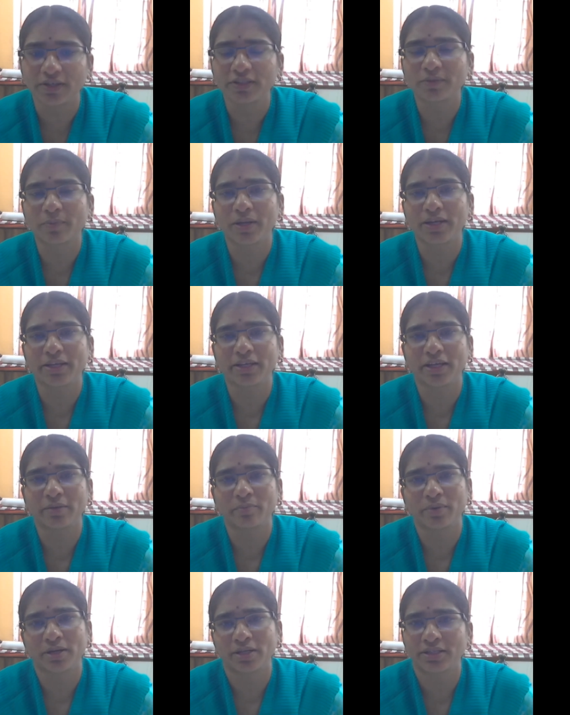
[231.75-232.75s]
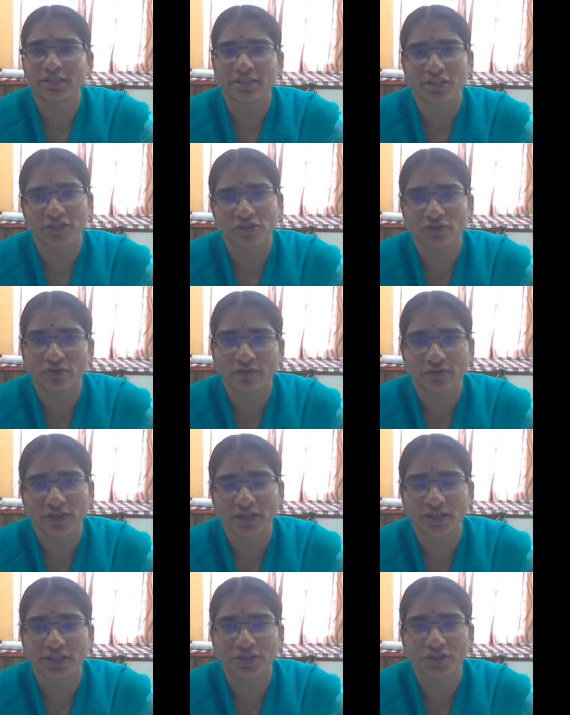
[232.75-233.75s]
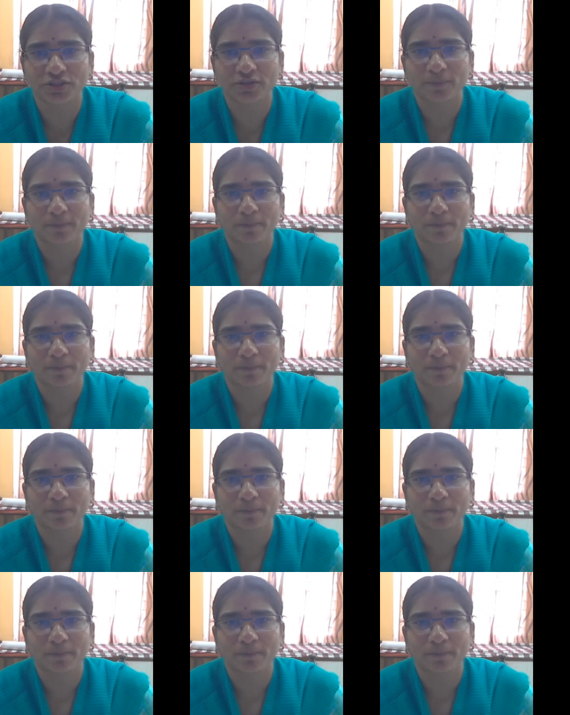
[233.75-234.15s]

spelling and pronunciation of English.